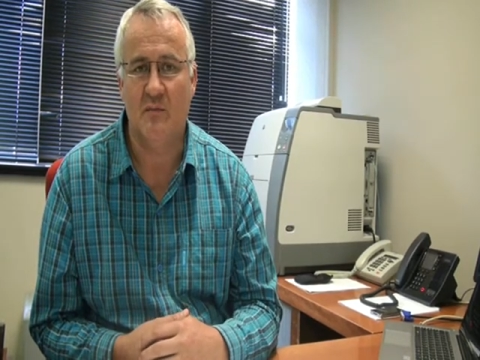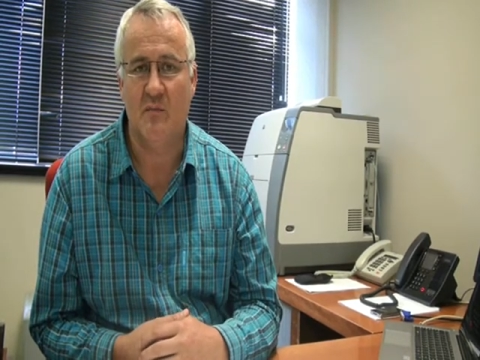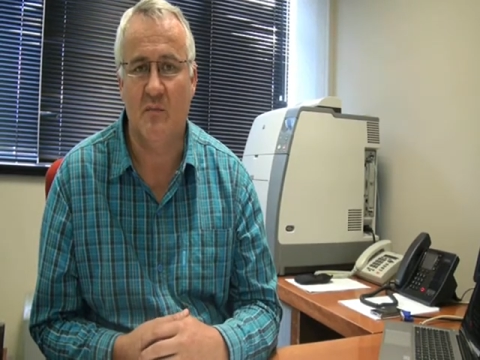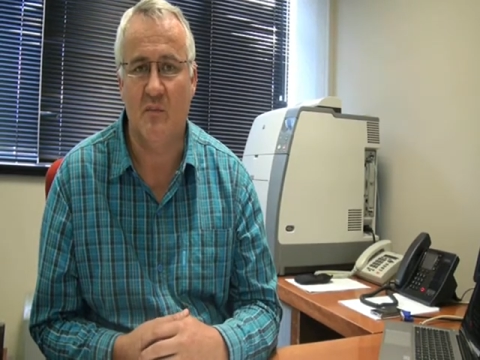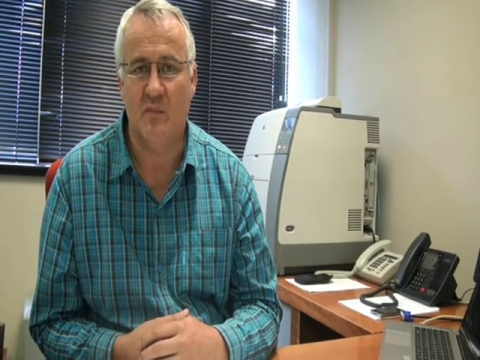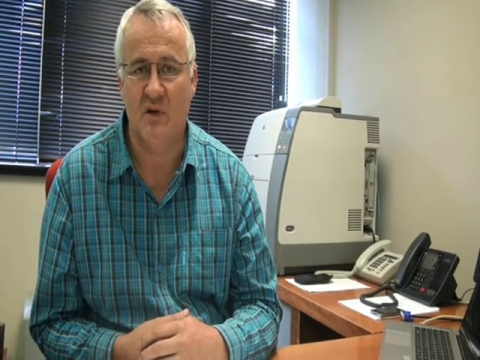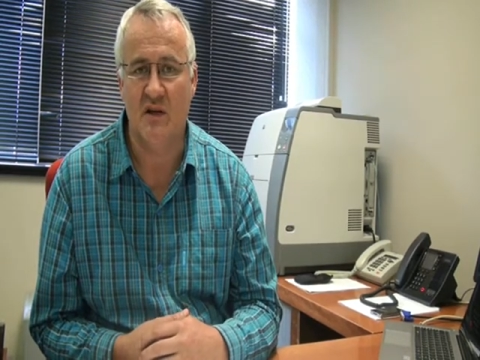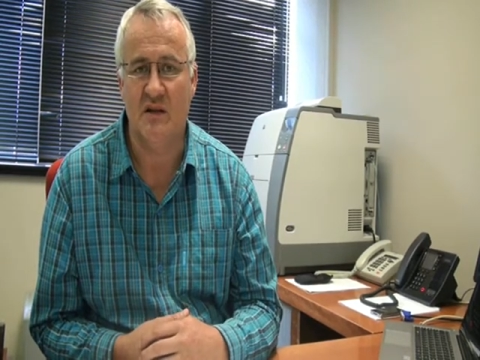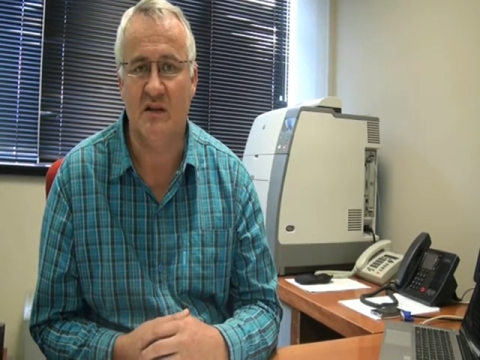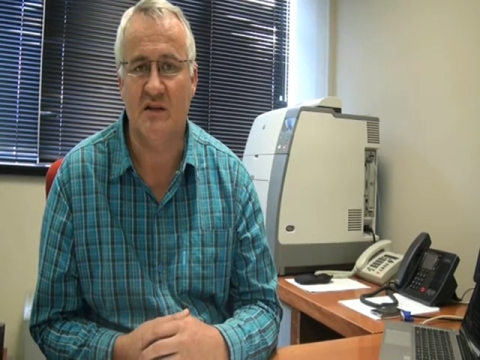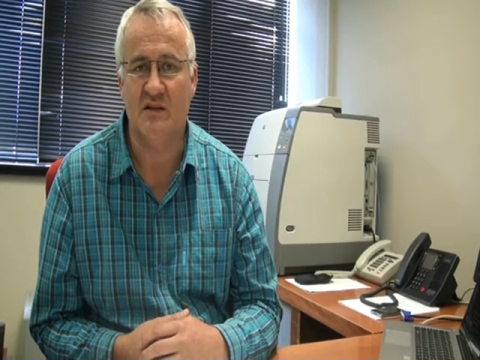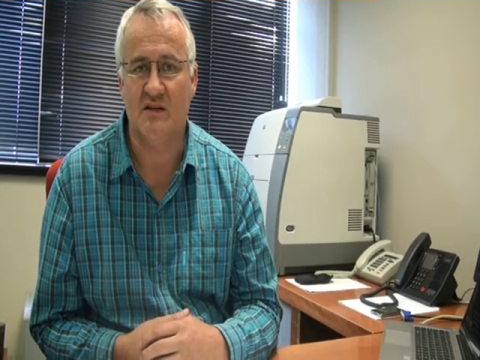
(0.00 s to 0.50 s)

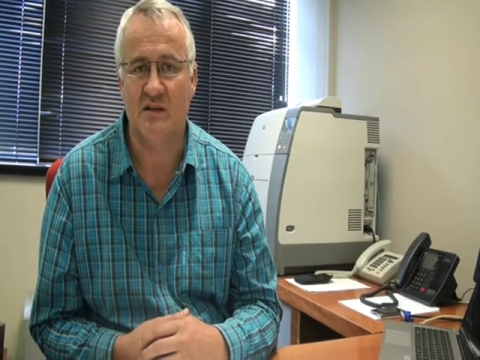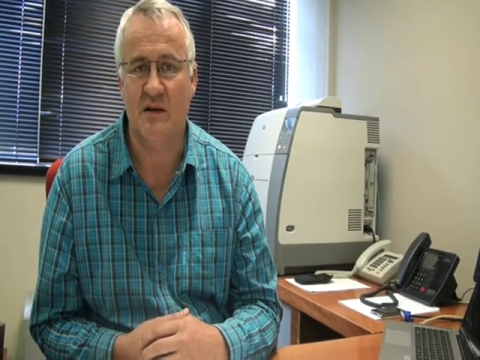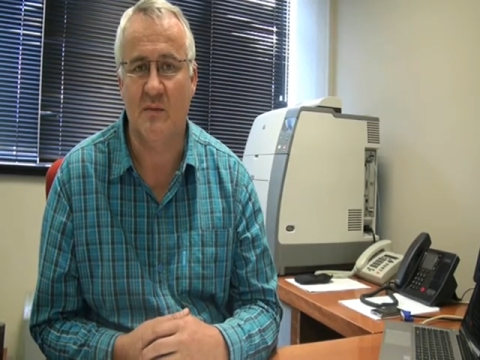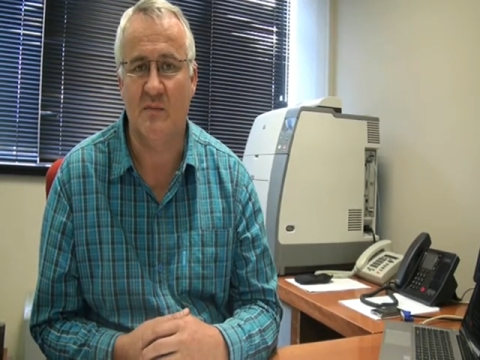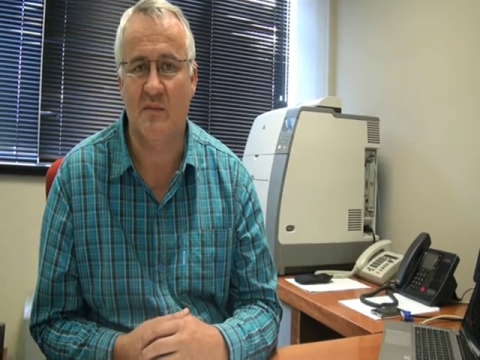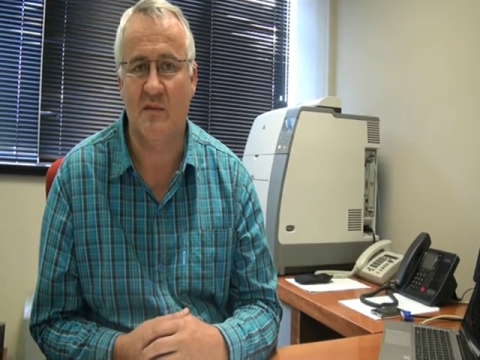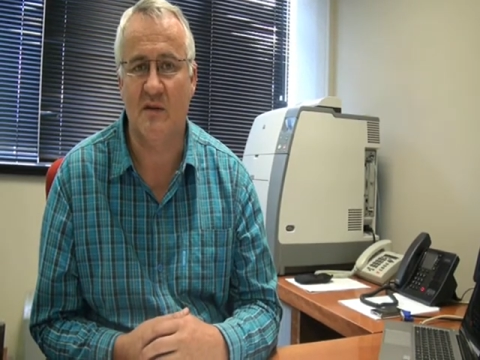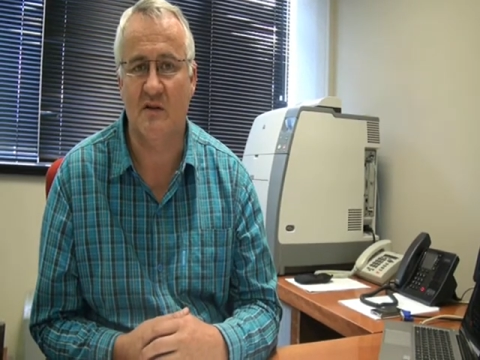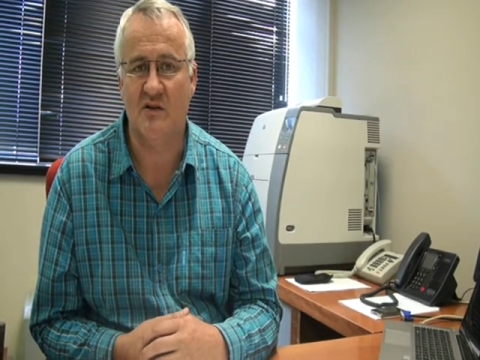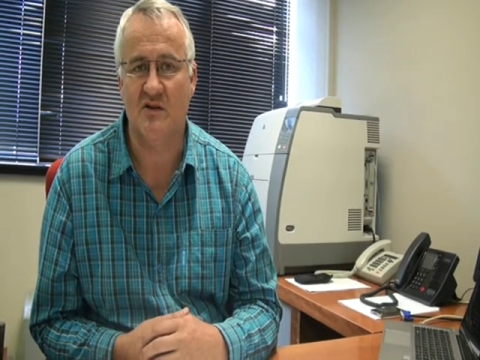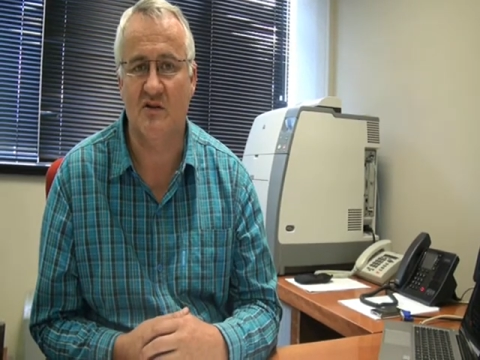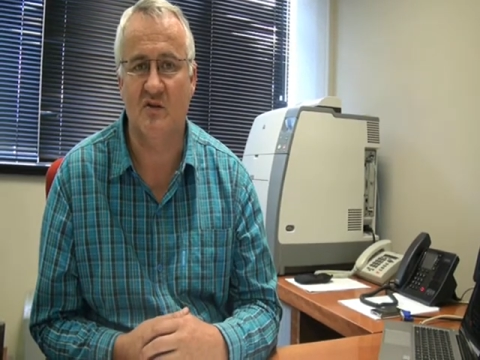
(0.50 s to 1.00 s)
mean
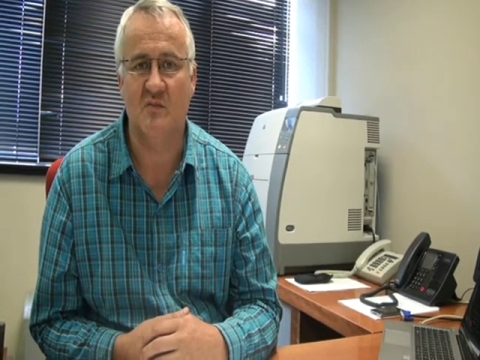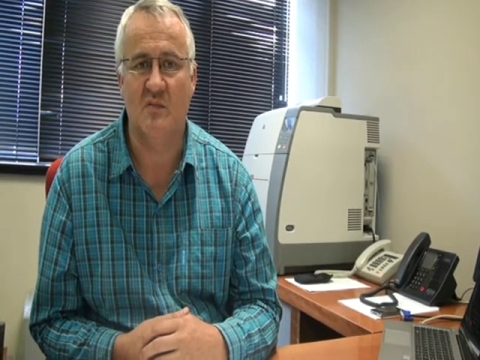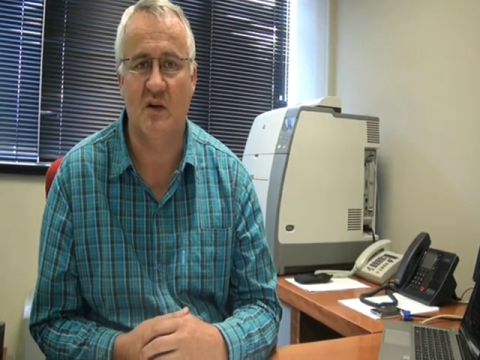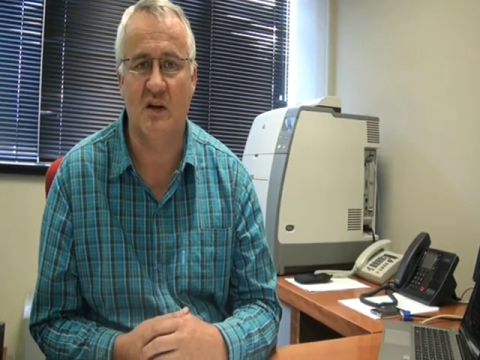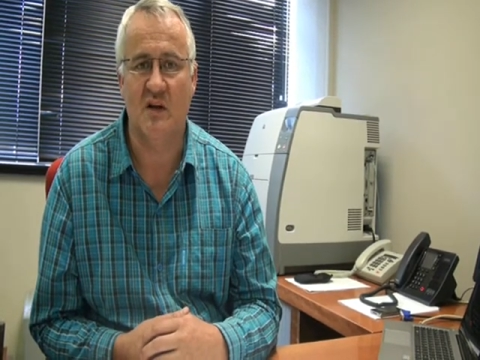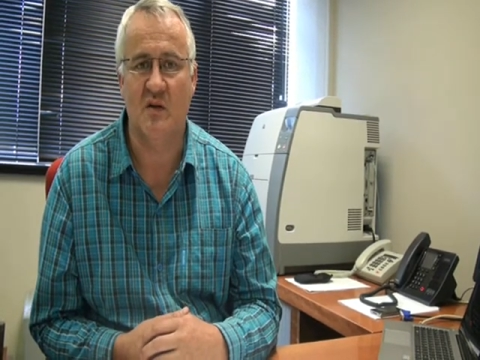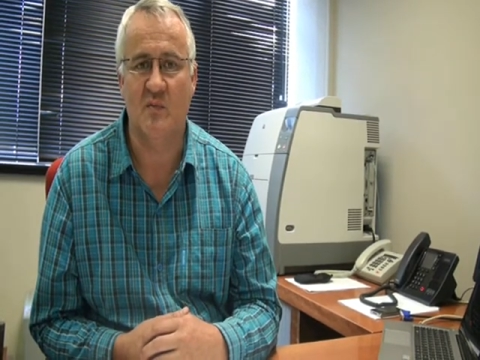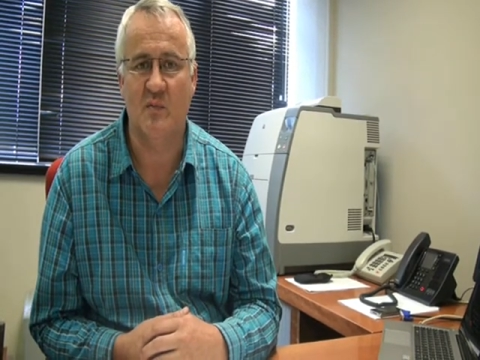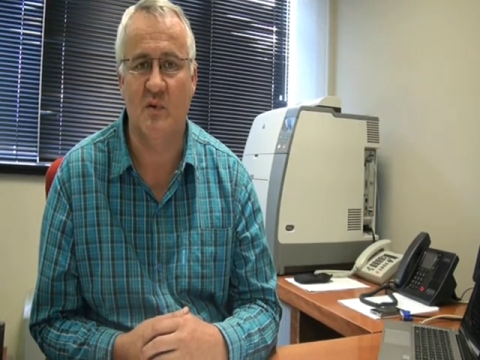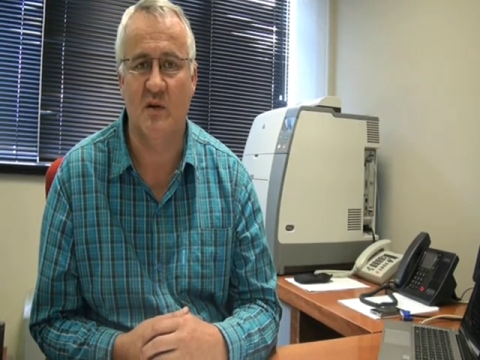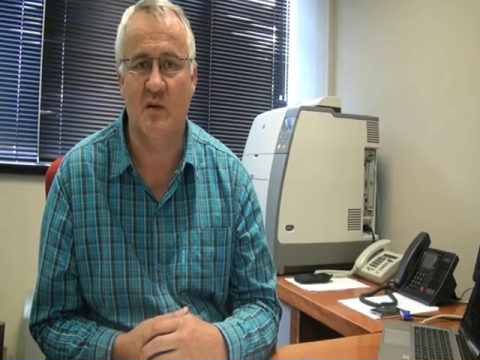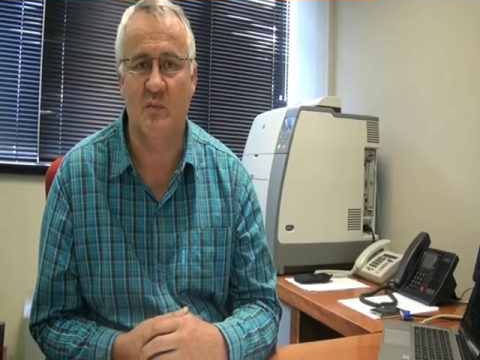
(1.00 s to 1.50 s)
something to
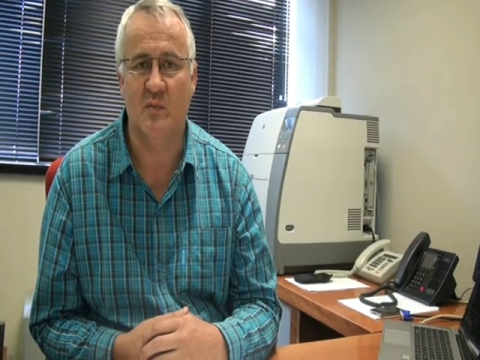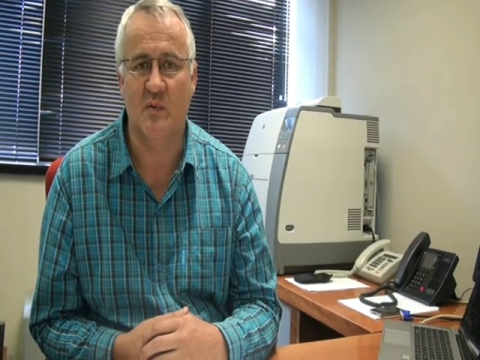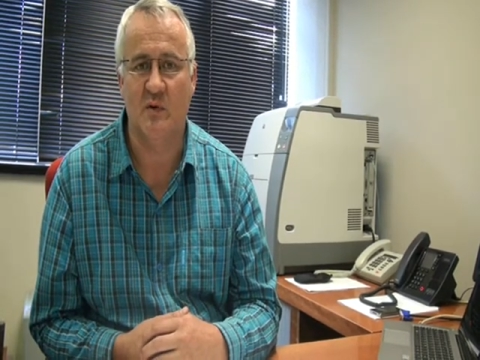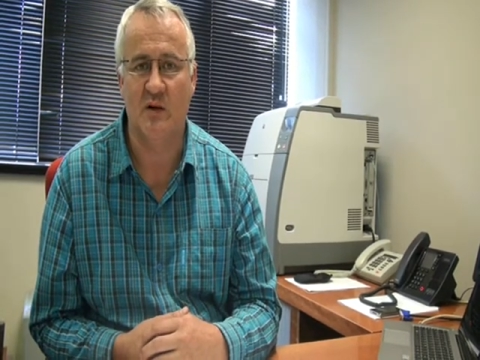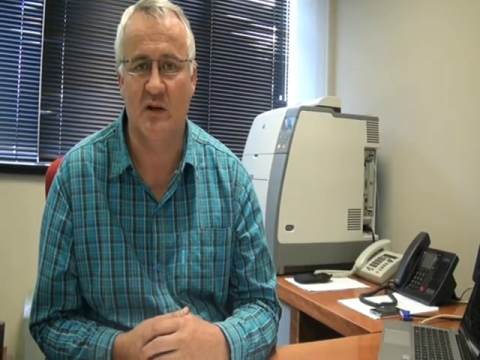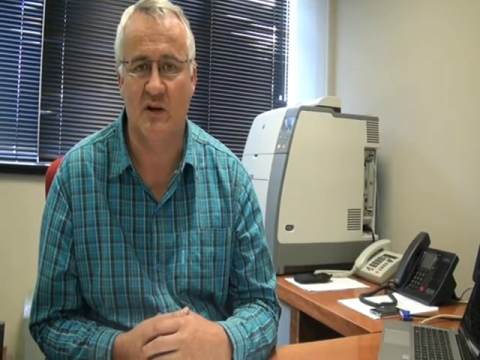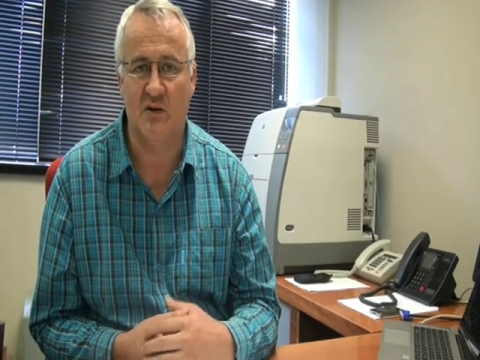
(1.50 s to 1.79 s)
many people,